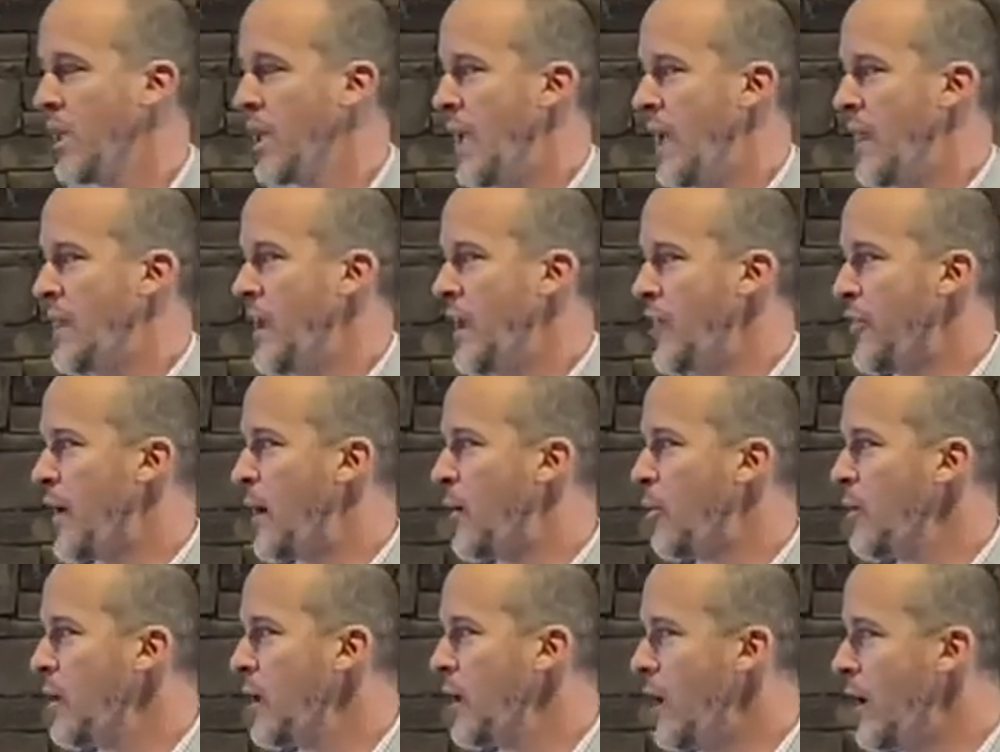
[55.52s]
and then I thought,
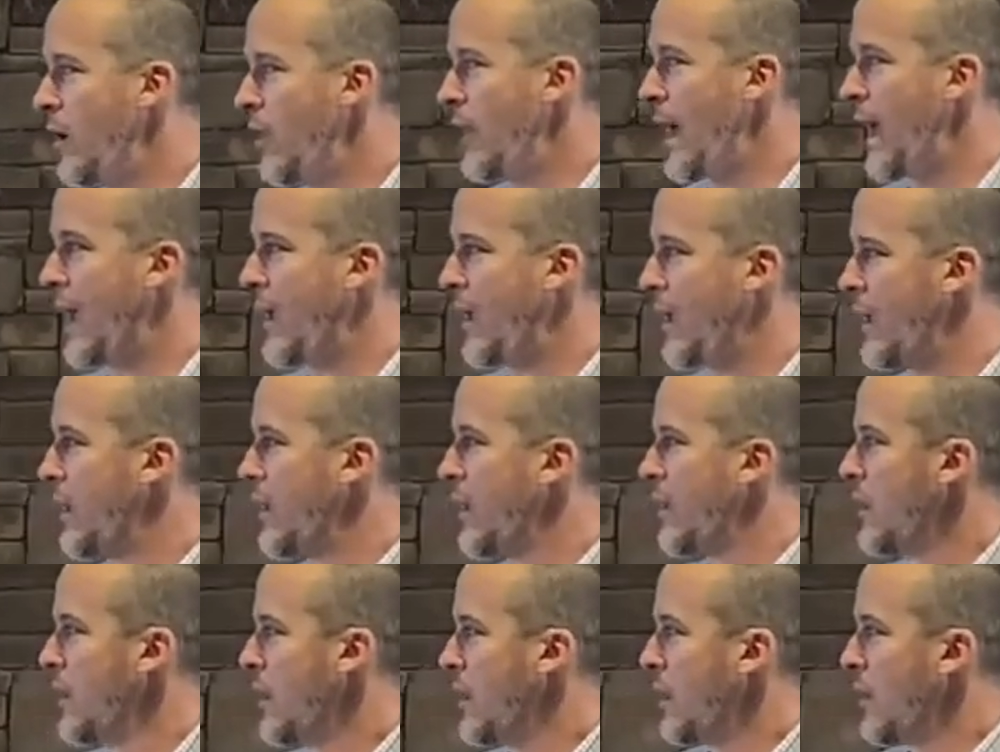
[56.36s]
well, you know, like,
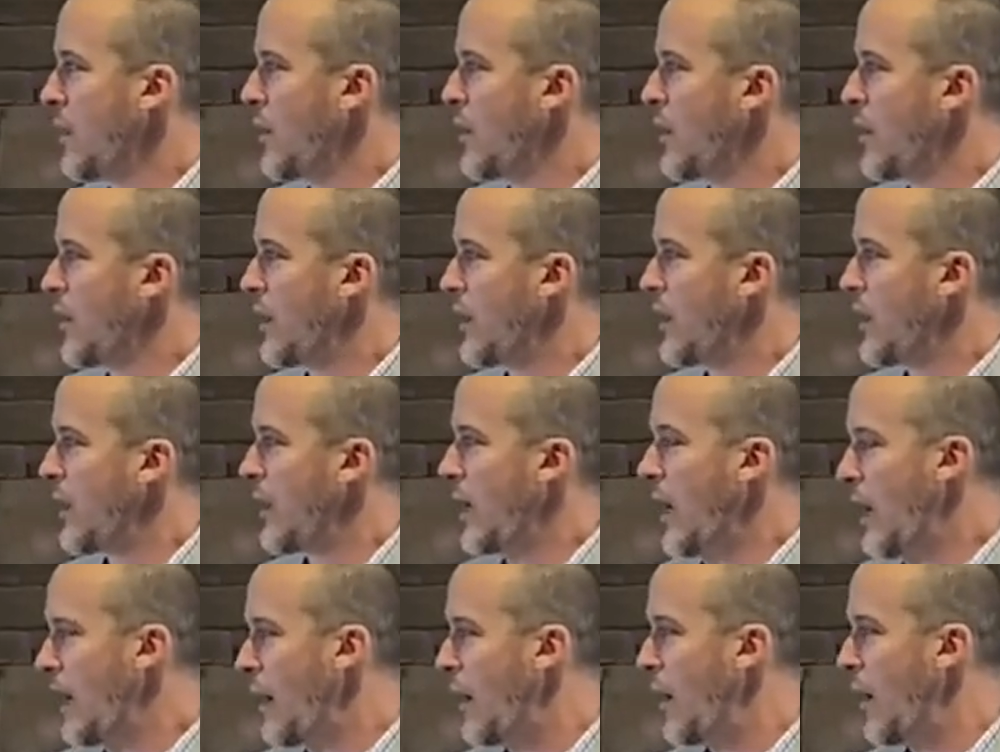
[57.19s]

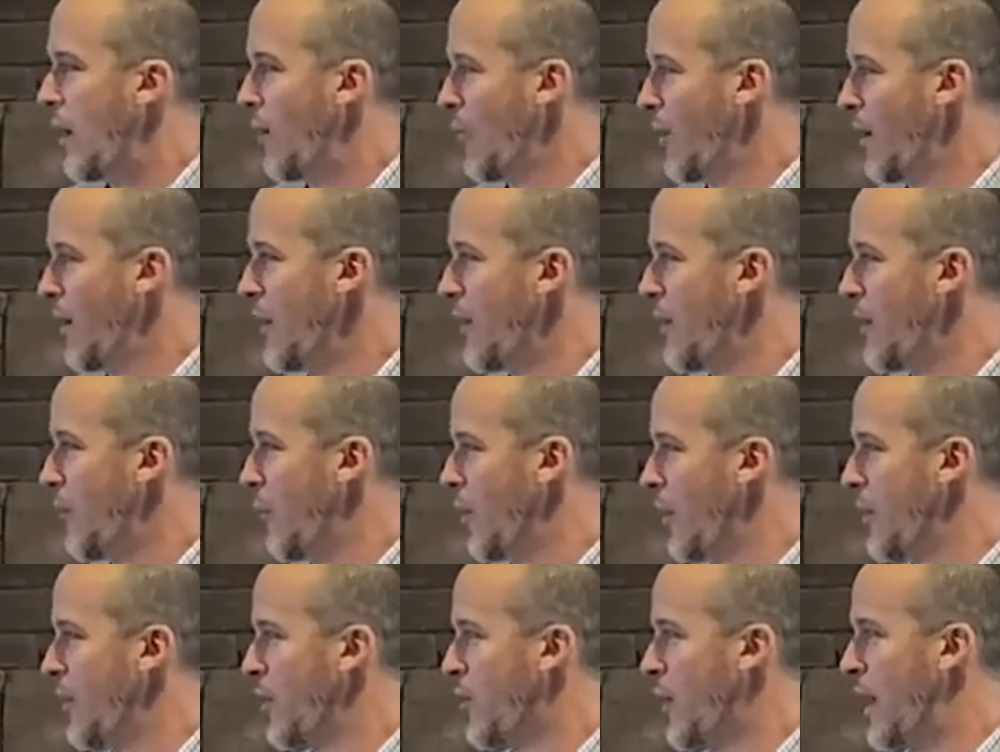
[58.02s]
uh, one, of the, one
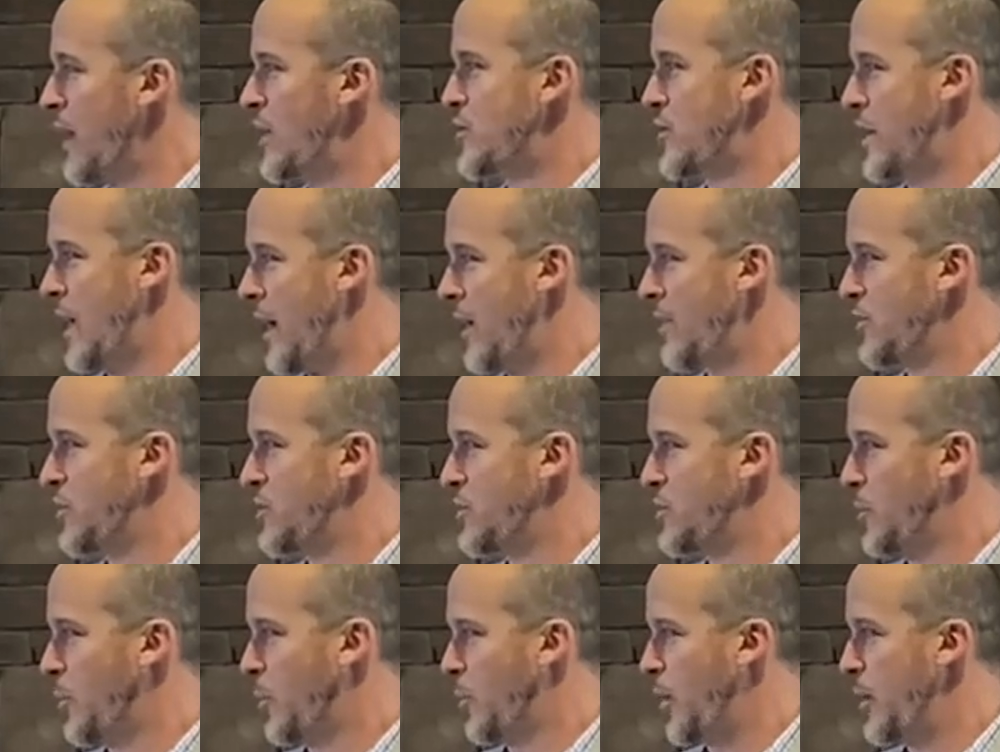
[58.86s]
of the great
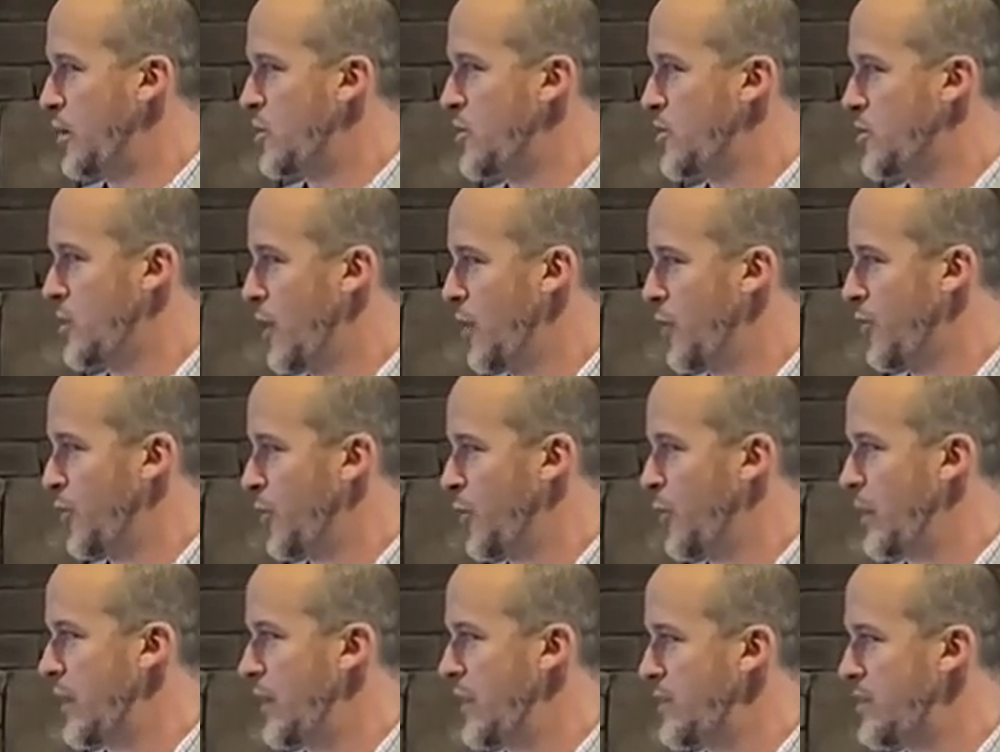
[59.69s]
challenges preachers go
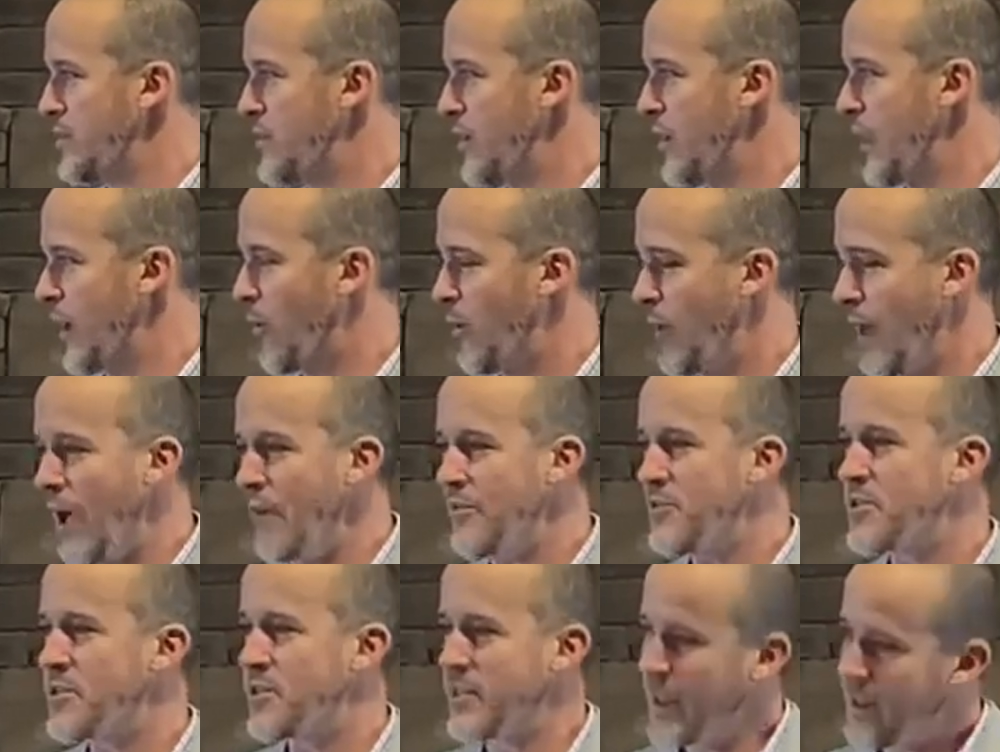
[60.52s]
through is they're like, well, I've
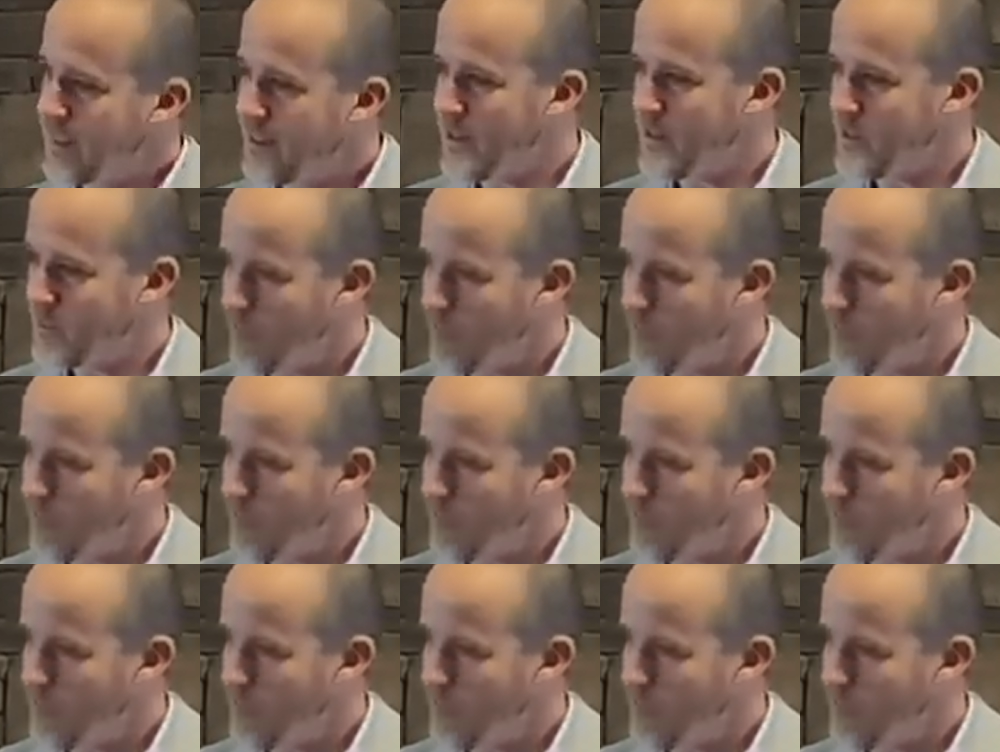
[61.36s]
said this